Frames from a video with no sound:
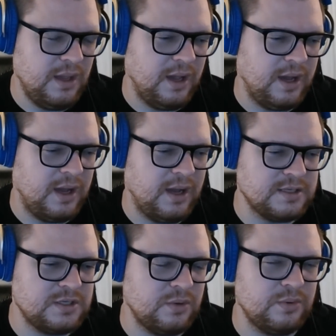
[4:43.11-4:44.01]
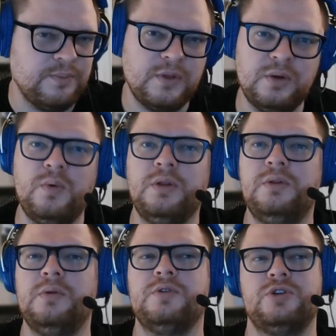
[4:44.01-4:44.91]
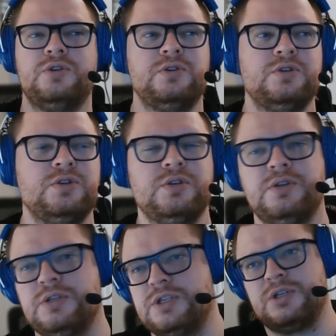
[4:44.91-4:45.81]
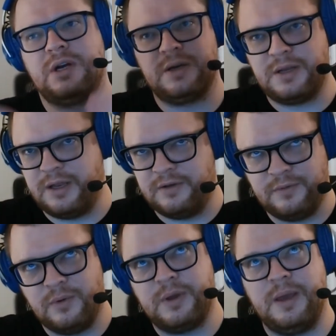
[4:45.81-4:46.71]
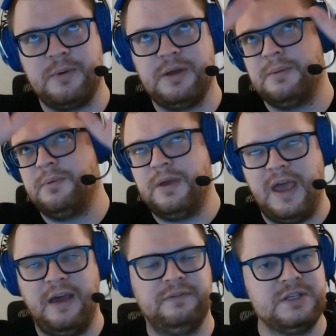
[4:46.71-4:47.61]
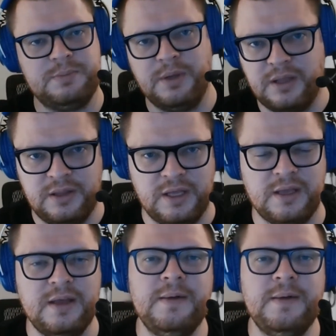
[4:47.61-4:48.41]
Uh, so you don't want to start kind of, okay, I'm going to have this big thing